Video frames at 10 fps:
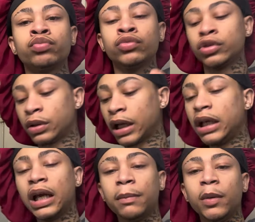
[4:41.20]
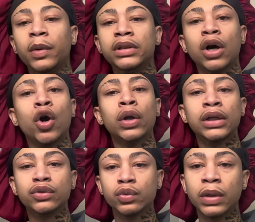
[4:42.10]
So that he hit me with the, oh, that's
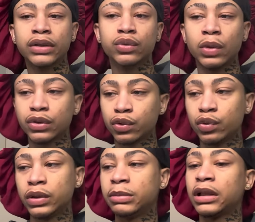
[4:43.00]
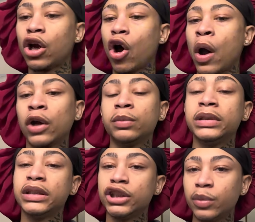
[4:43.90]
cool, that's cool, that's cool. He was like, oh, i not be
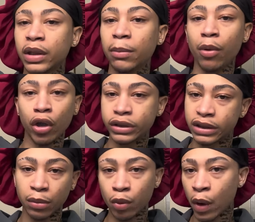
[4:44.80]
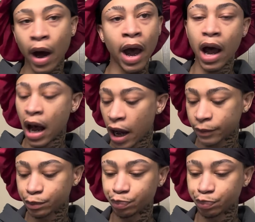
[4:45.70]
see you with the party, so well, ah, ah.